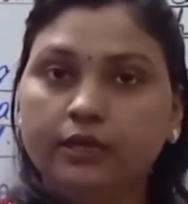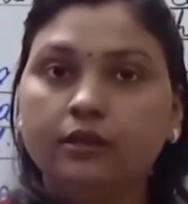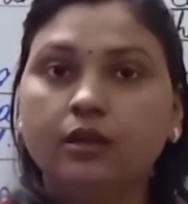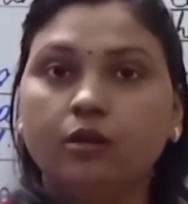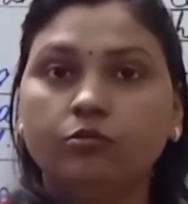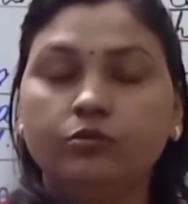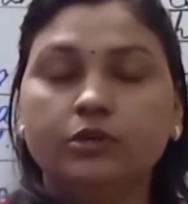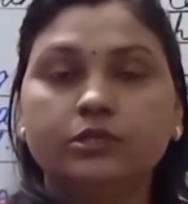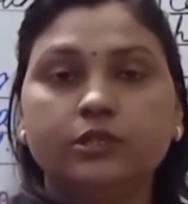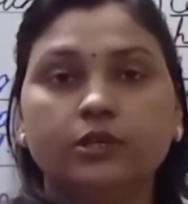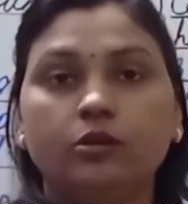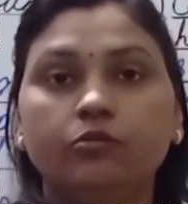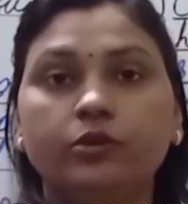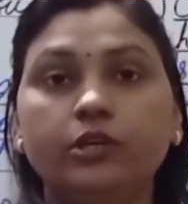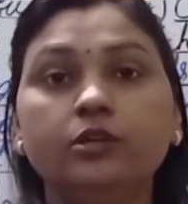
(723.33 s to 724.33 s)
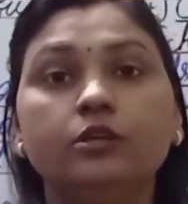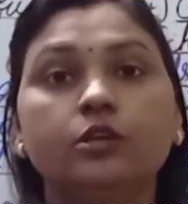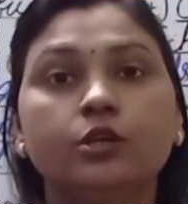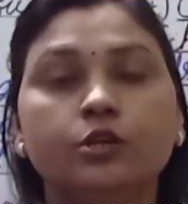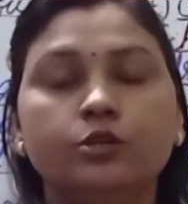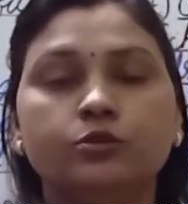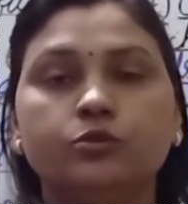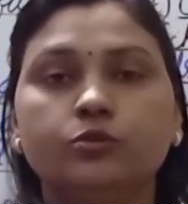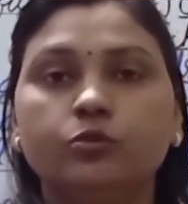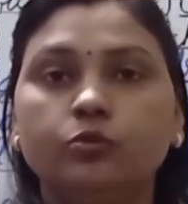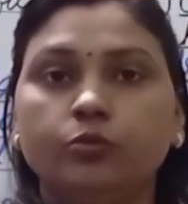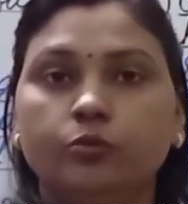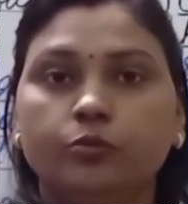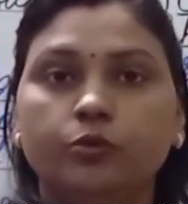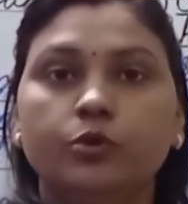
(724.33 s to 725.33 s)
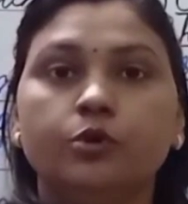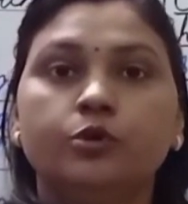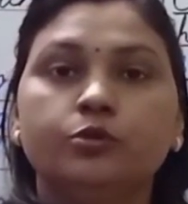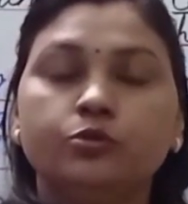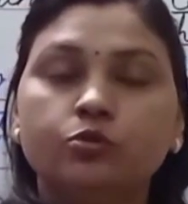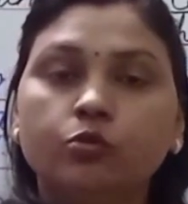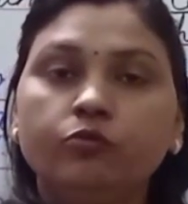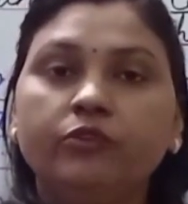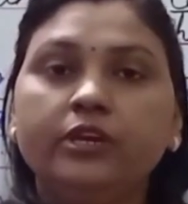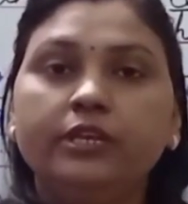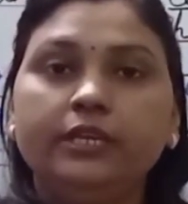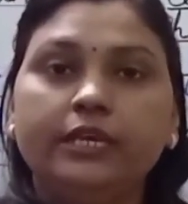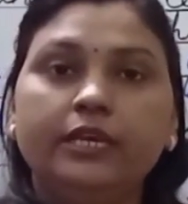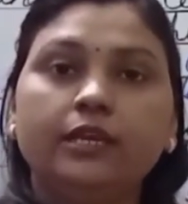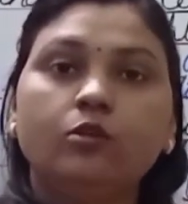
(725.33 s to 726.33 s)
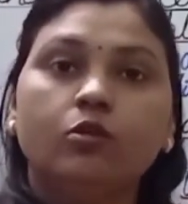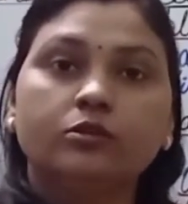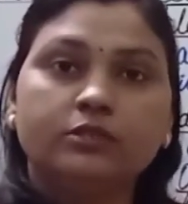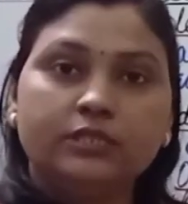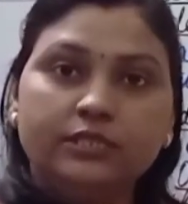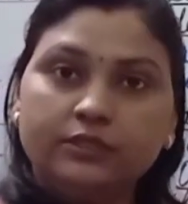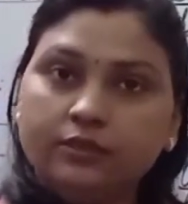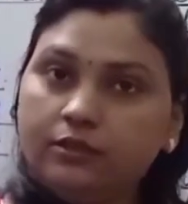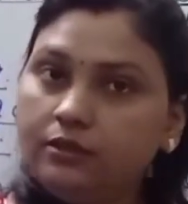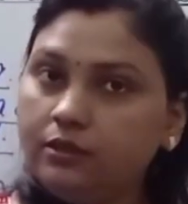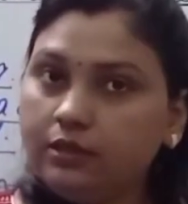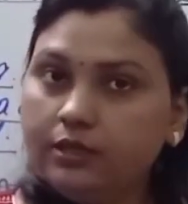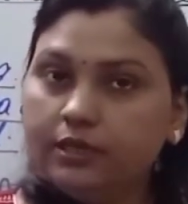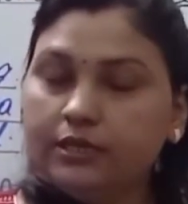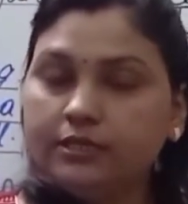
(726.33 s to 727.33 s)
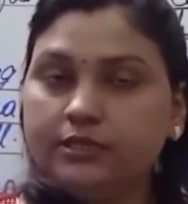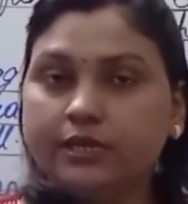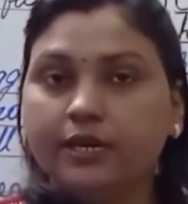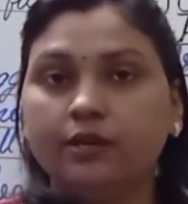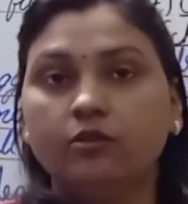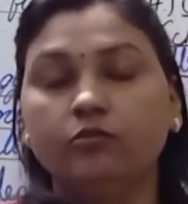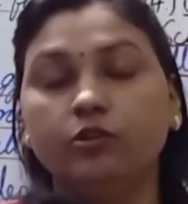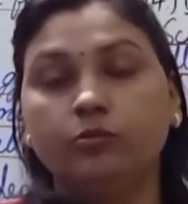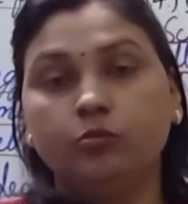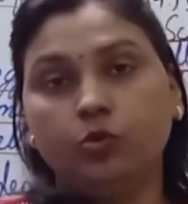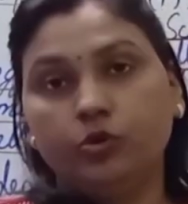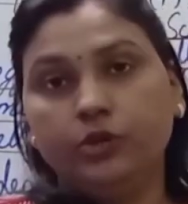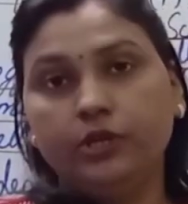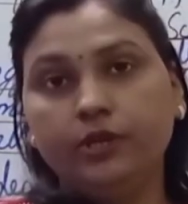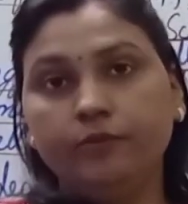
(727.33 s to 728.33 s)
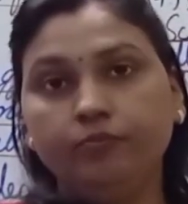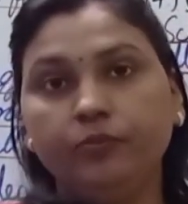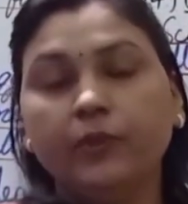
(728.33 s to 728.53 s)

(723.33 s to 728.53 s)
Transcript: outer surrounding, so we inhale oxygen inside our body,